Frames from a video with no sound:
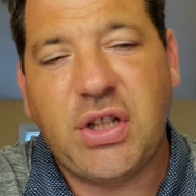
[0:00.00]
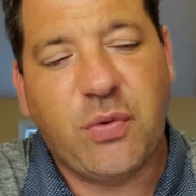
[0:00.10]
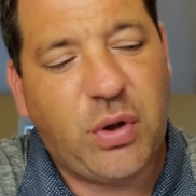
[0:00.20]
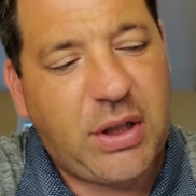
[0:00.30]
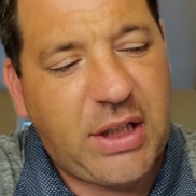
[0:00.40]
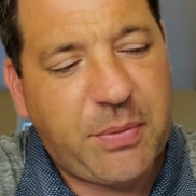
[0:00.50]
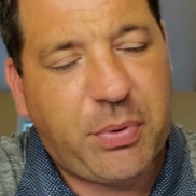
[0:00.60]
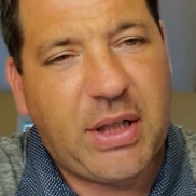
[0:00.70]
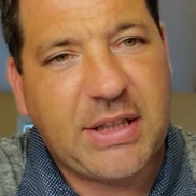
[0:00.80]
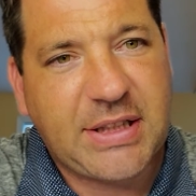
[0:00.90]
You really need to
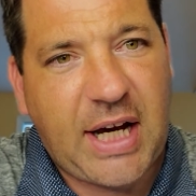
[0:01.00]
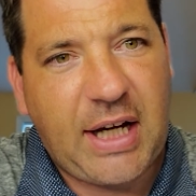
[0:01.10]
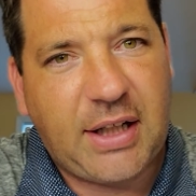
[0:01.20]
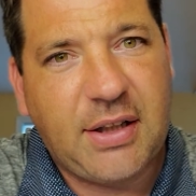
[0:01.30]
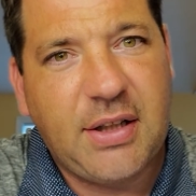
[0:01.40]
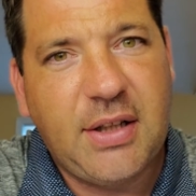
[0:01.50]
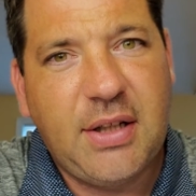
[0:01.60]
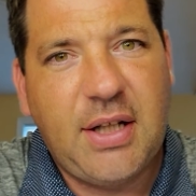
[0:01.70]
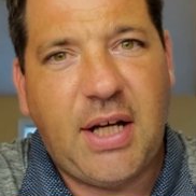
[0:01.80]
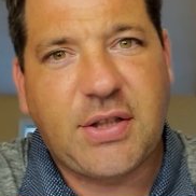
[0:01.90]
put aside
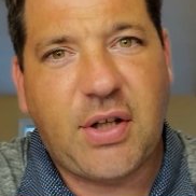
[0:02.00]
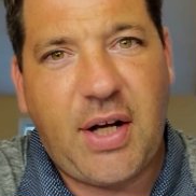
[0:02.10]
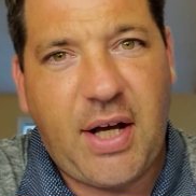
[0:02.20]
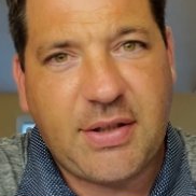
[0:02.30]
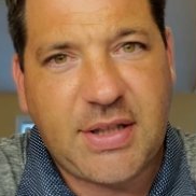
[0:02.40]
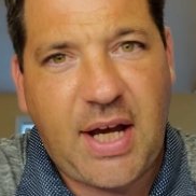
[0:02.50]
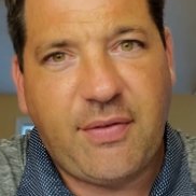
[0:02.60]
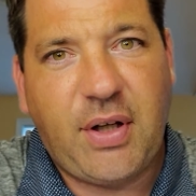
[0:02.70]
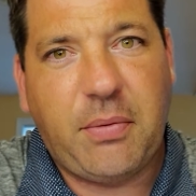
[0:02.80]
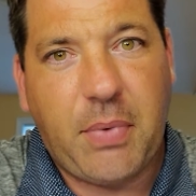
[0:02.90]
and start
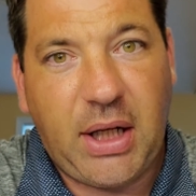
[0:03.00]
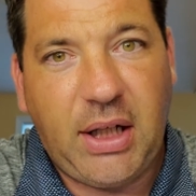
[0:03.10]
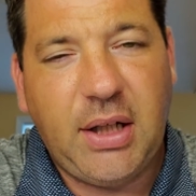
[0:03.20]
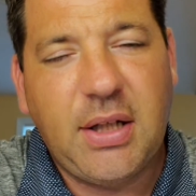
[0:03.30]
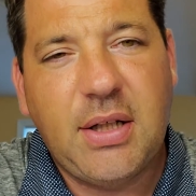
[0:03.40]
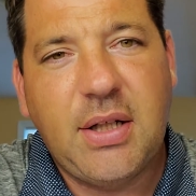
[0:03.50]
saving money